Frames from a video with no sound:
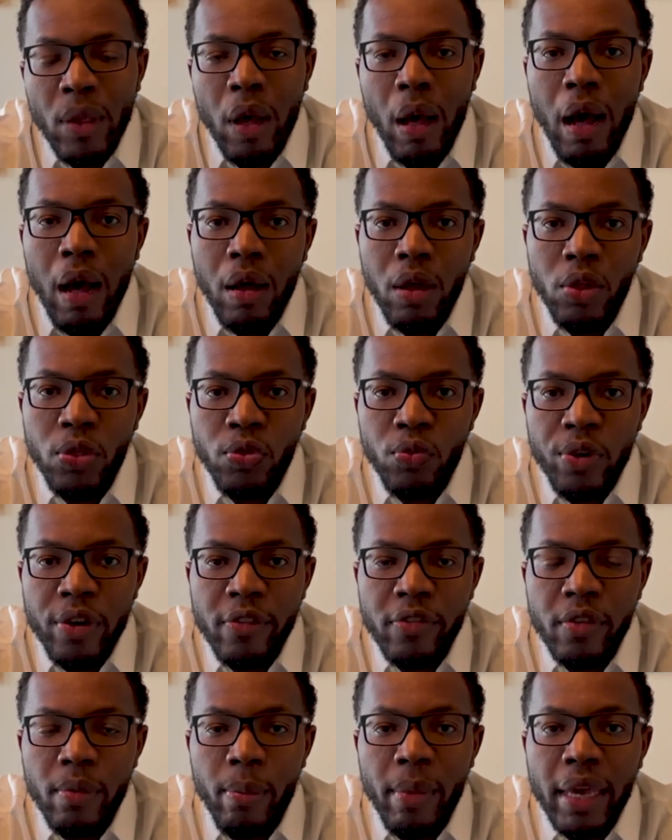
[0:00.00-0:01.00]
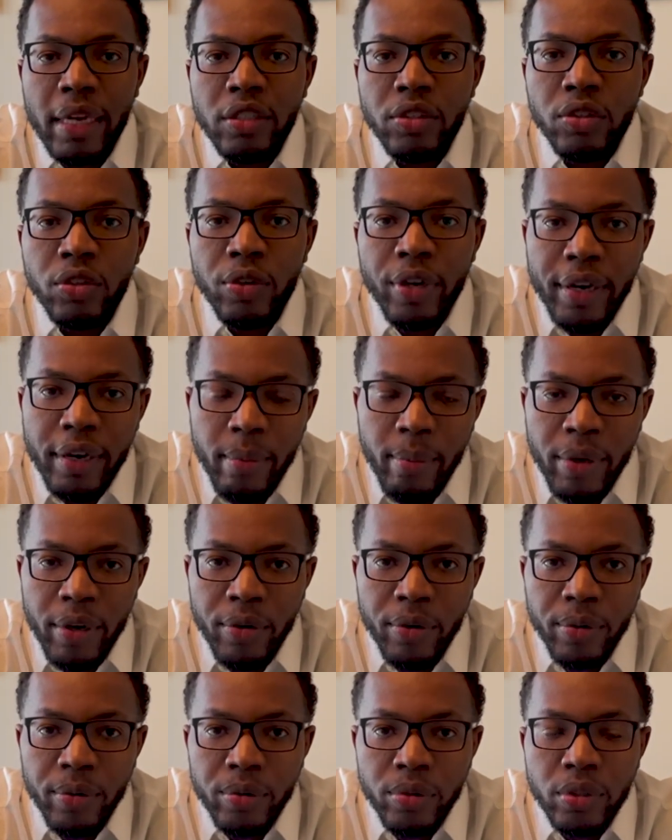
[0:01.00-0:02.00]
all three of the major credit
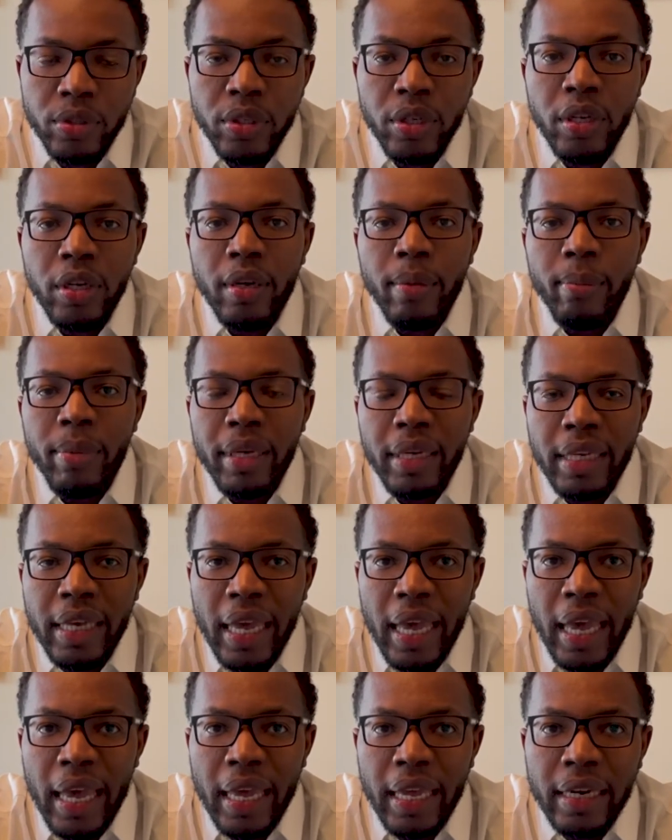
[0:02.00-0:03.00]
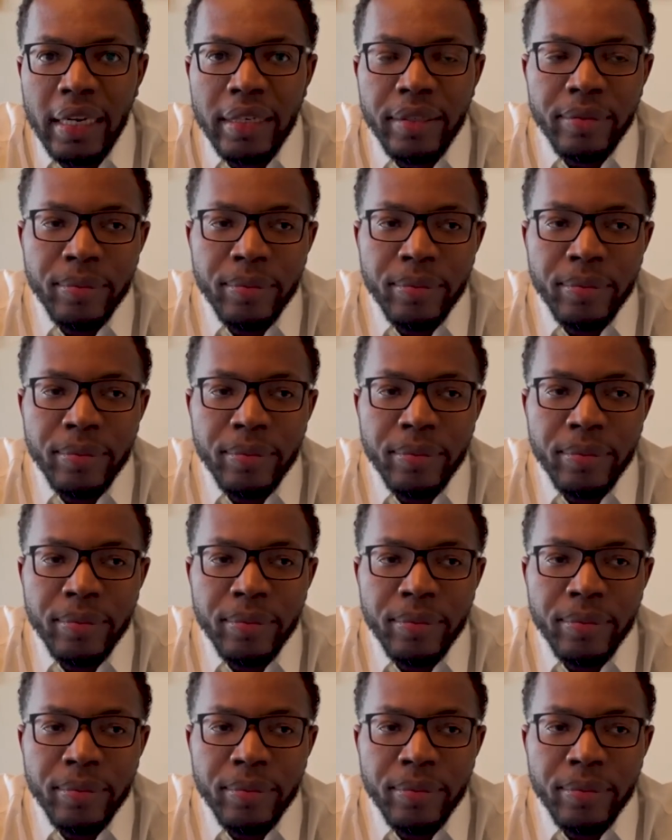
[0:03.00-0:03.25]
bureaus began